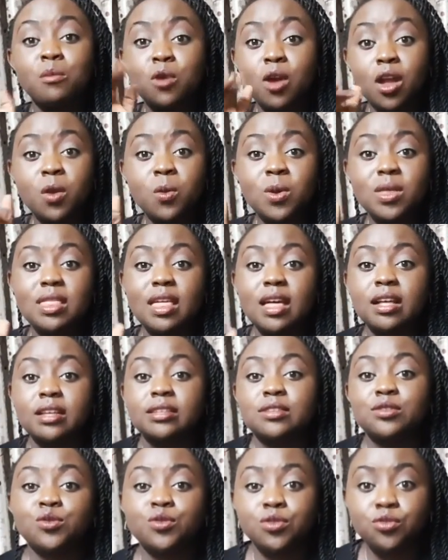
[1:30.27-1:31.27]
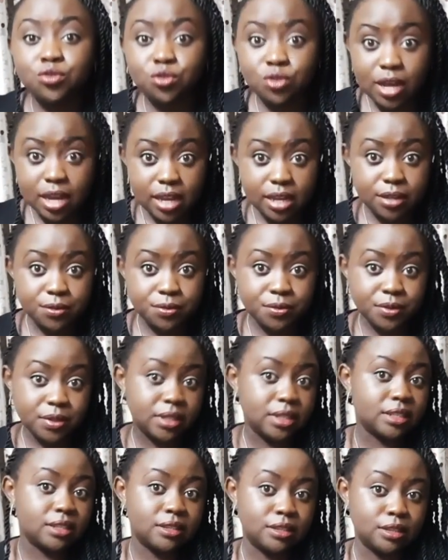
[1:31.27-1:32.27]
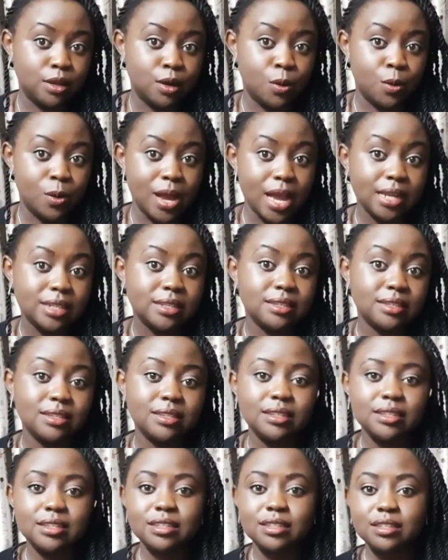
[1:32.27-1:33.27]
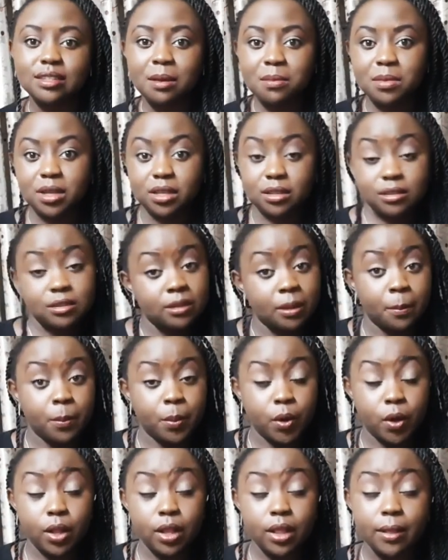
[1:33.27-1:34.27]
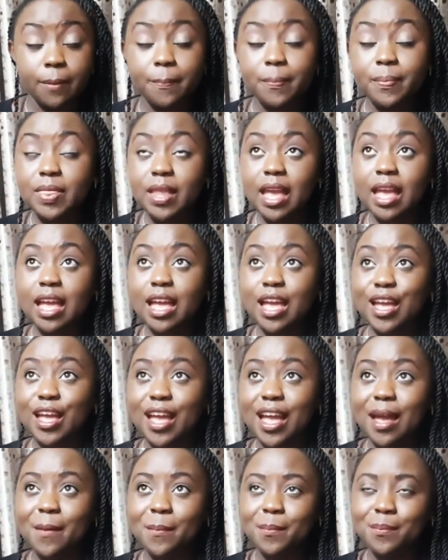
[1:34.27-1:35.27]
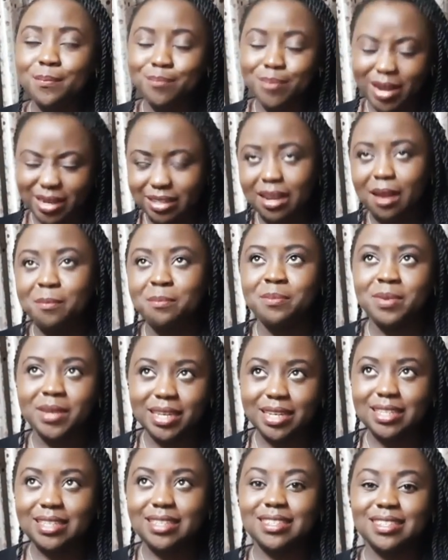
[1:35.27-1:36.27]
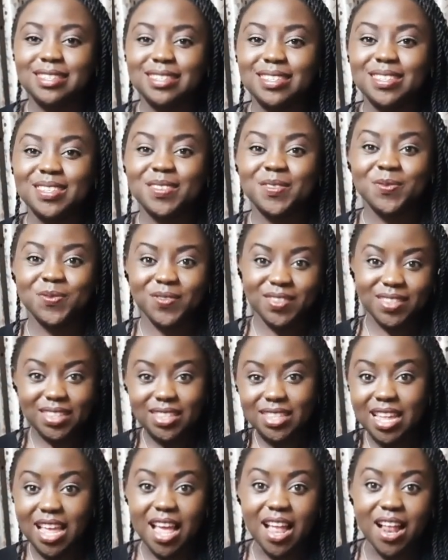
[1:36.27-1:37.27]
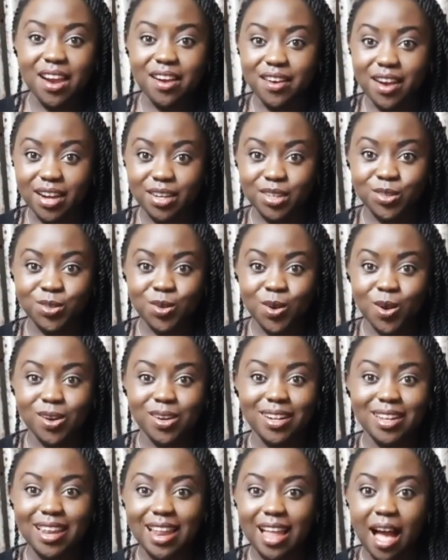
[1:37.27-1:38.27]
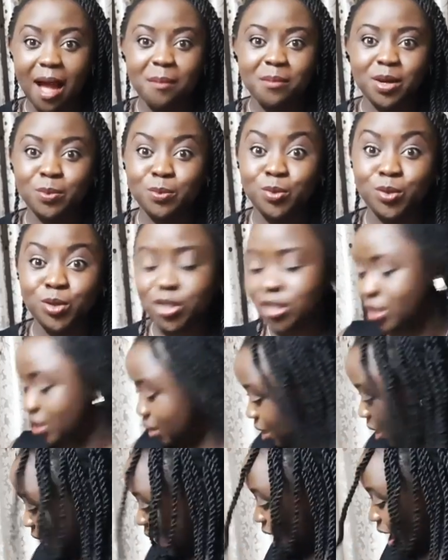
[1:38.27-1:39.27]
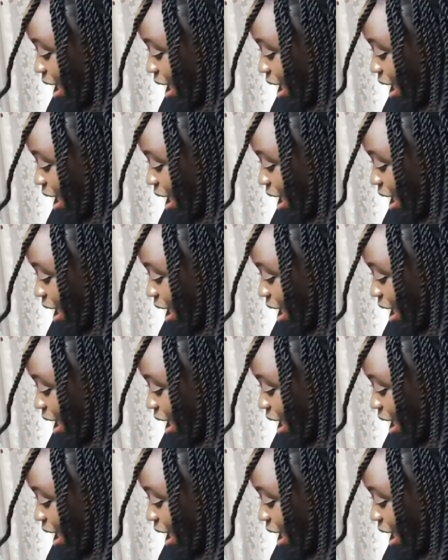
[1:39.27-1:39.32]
going with a straight fitting silhouette, just something simple, but a bit retro. I'm a bougie,